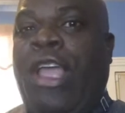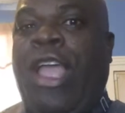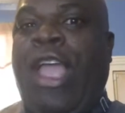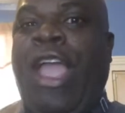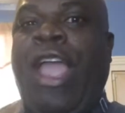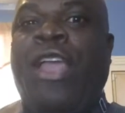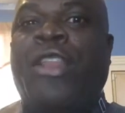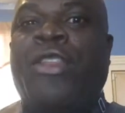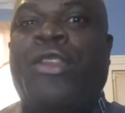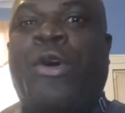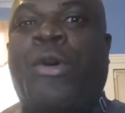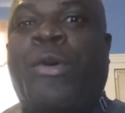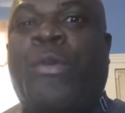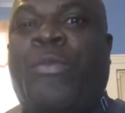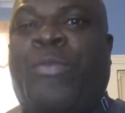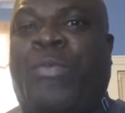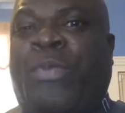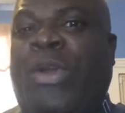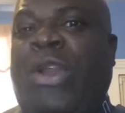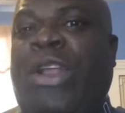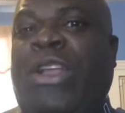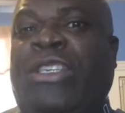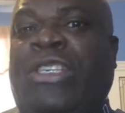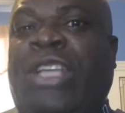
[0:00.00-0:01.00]
and you know,
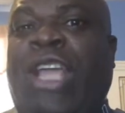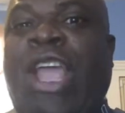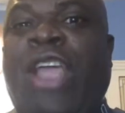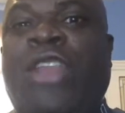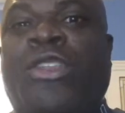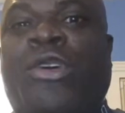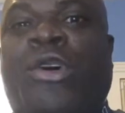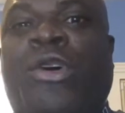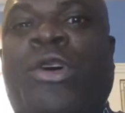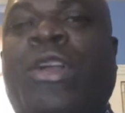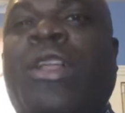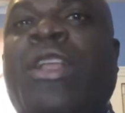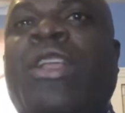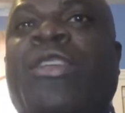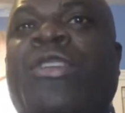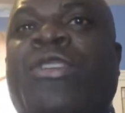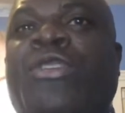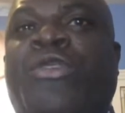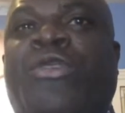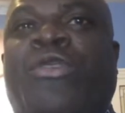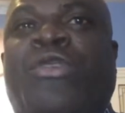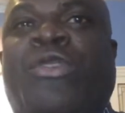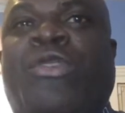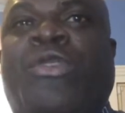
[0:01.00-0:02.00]
put on, you know,
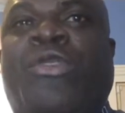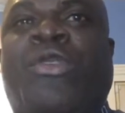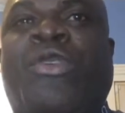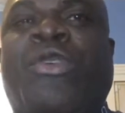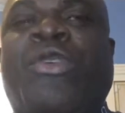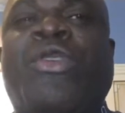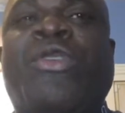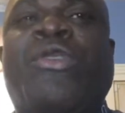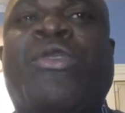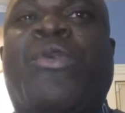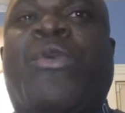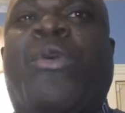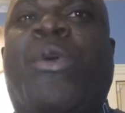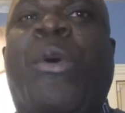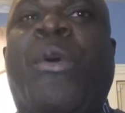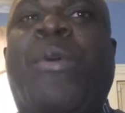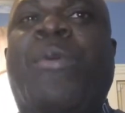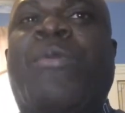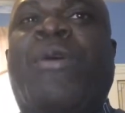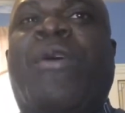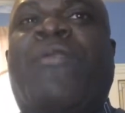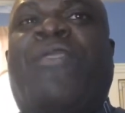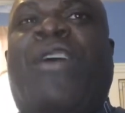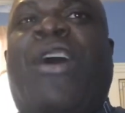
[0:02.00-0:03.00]
you
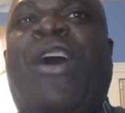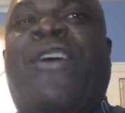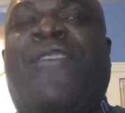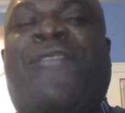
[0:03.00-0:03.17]
go with all